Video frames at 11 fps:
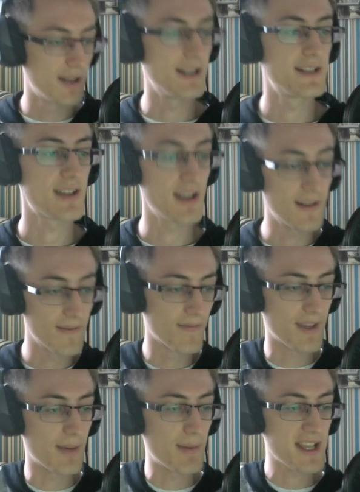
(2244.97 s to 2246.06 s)
Is it?
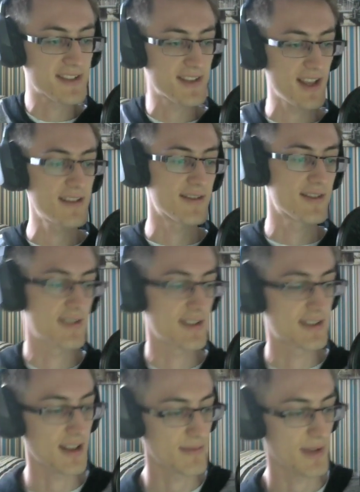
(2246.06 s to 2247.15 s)
That makes sense. It
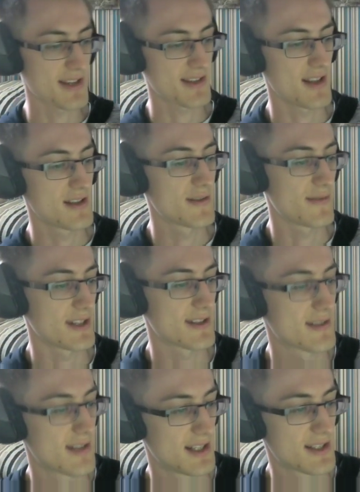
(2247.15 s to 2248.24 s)
does make sense if
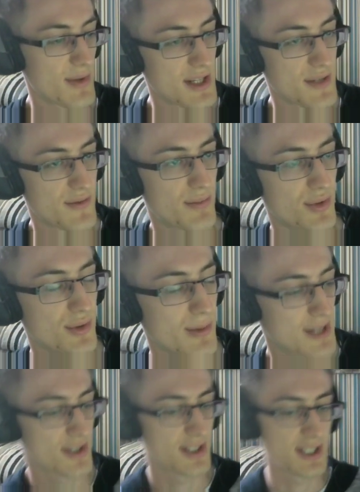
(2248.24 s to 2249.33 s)
it's Swedish for broom,
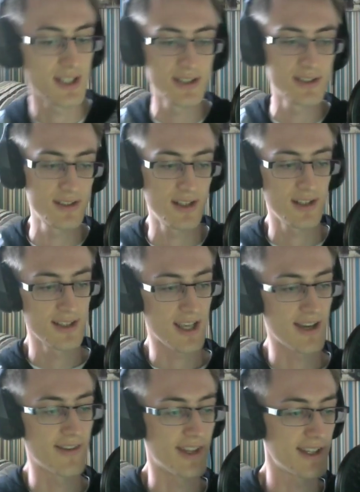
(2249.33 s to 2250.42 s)
actually. I'll let you
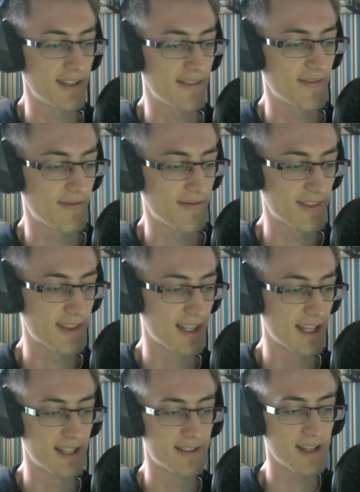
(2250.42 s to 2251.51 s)
have that.
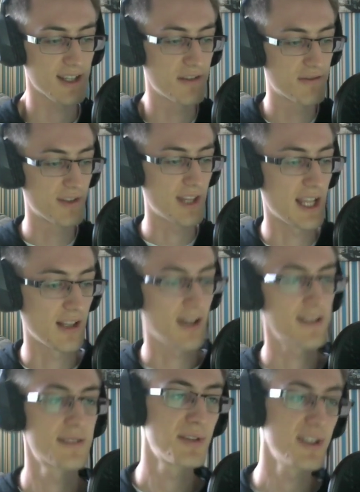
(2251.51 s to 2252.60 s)
Thank you for the
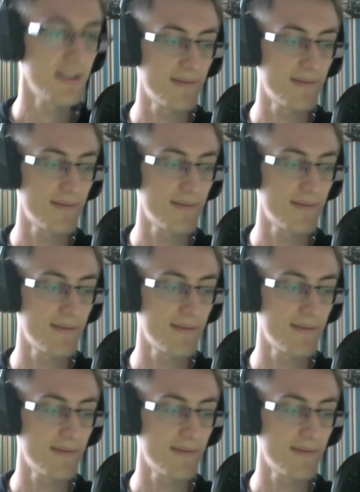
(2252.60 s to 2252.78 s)
enlightenment.